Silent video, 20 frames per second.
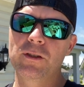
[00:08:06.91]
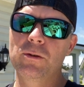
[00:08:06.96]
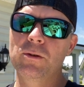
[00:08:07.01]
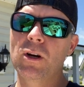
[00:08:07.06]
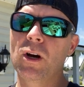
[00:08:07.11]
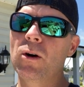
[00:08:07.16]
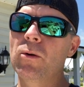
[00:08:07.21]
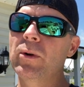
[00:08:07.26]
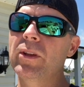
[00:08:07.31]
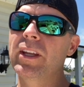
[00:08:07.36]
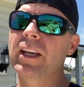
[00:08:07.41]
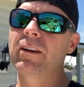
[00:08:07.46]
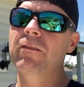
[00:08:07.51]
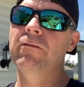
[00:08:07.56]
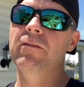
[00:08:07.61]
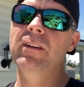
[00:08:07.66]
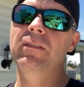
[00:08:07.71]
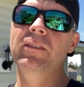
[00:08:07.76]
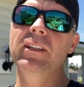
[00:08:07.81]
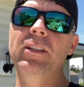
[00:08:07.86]
You go within
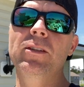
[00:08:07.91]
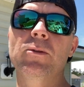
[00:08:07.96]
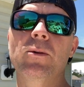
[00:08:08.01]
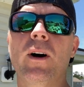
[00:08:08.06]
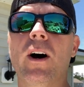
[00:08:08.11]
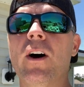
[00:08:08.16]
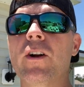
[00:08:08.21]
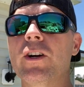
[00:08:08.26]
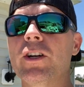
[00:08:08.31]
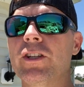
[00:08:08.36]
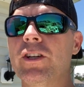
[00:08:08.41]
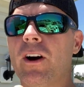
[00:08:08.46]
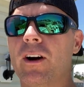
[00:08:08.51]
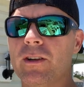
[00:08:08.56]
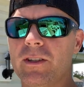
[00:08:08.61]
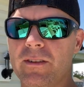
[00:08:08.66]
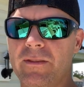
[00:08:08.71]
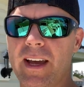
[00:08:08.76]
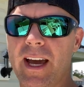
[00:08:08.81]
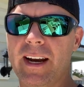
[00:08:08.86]
50 to 100
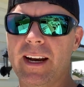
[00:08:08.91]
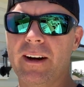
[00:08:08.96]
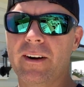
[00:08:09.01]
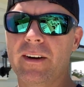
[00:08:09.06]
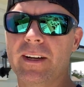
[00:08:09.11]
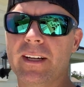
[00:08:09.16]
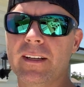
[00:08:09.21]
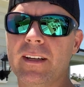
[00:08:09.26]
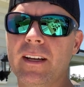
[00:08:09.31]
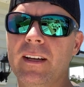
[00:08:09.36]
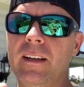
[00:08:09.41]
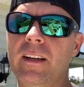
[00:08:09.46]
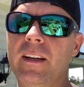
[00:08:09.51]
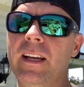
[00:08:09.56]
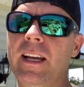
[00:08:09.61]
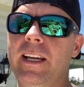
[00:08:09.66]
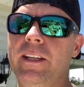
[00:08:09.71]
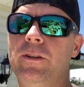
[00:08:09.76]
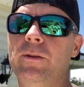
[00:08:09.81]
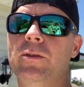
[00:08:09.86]
yards of that area
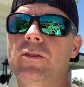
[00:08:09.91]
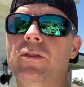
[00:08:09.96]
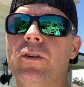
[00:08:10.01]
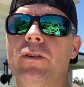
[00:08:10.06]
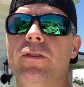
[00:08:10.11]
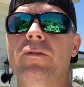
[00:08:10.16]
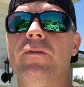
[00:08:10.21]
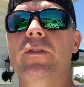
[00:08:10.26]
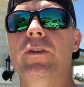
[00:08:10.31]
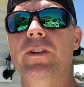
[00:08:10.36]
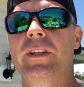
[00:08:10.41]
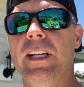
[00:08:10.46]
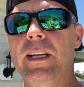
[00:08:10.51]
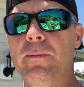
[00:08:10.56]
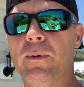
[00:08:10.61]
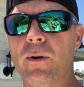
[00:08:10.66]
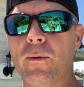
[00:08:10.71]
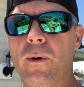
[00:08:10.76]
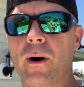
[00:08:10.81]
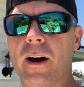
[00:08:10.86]
and you search for
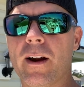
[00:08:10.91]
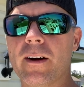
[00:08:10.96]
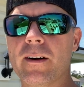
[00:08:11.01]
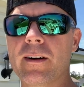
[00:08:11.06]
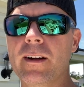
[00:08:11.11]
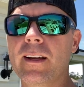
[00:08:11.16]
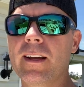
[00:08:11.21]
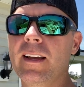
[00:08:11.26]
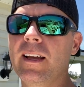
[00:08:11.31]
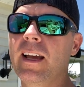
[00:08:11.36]
deeper water,